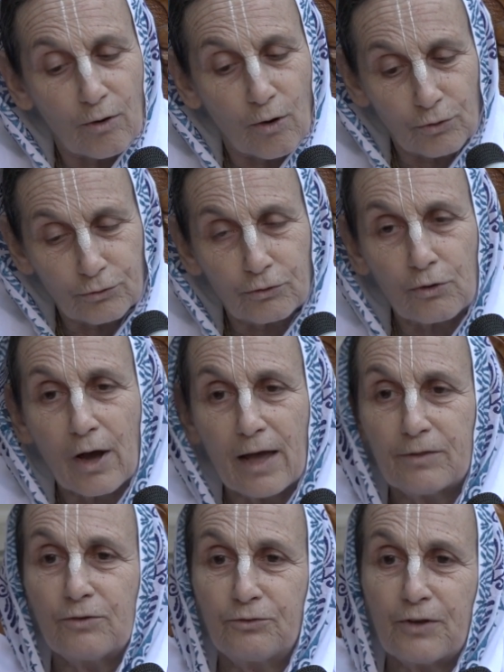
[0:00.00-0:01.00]
also
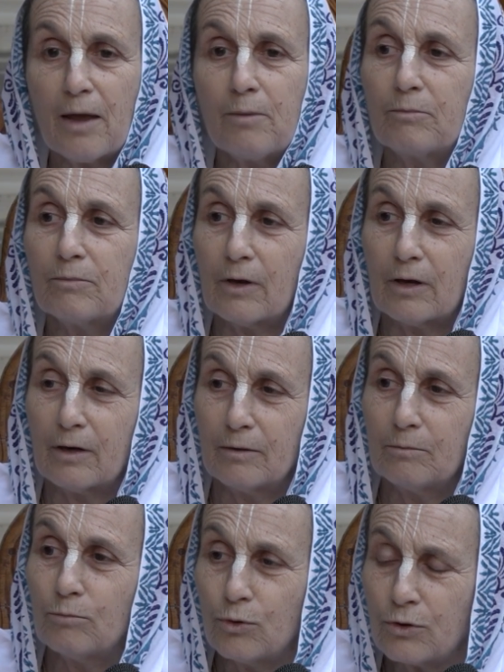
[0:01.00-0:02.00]
had the same
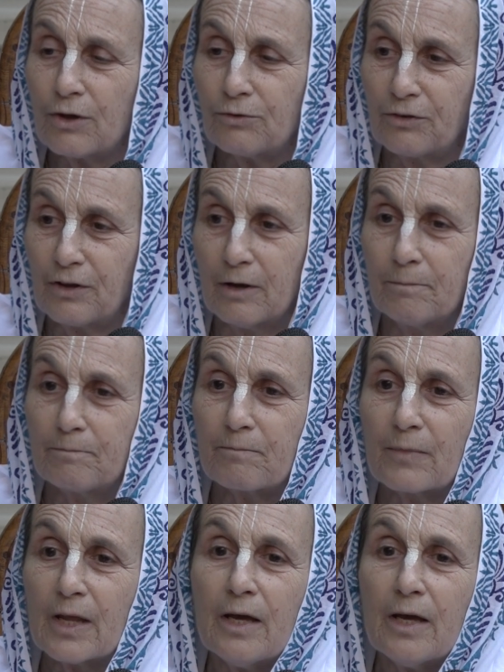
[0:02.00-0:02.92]
mood as him,